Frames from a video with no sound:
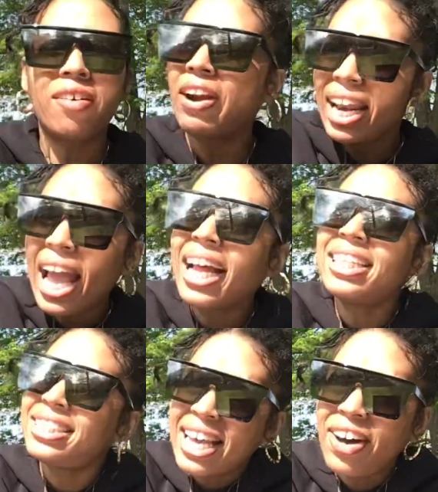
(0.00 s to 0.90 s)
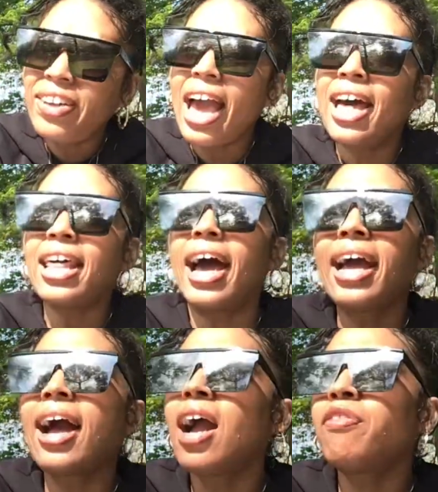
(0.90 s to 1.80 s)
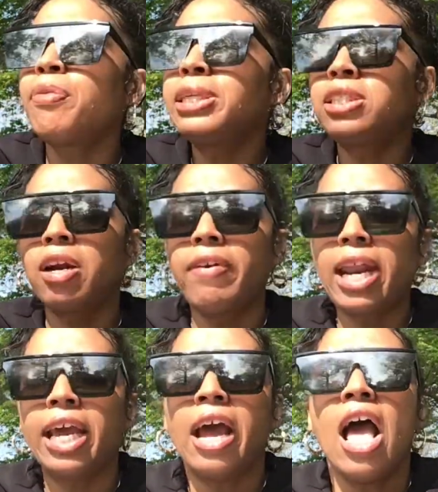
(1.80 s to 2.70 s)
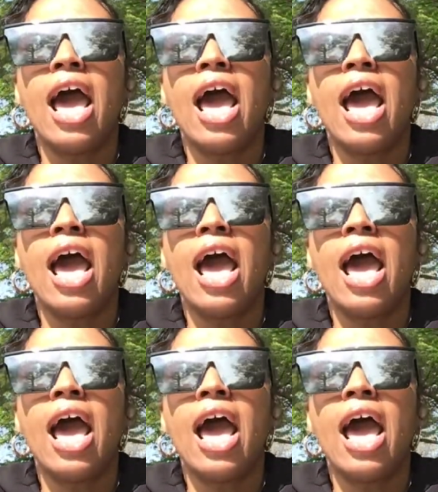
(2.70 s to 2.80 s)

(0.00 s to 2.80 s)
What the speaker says: already. I had to tell y'all that I got confirmation already.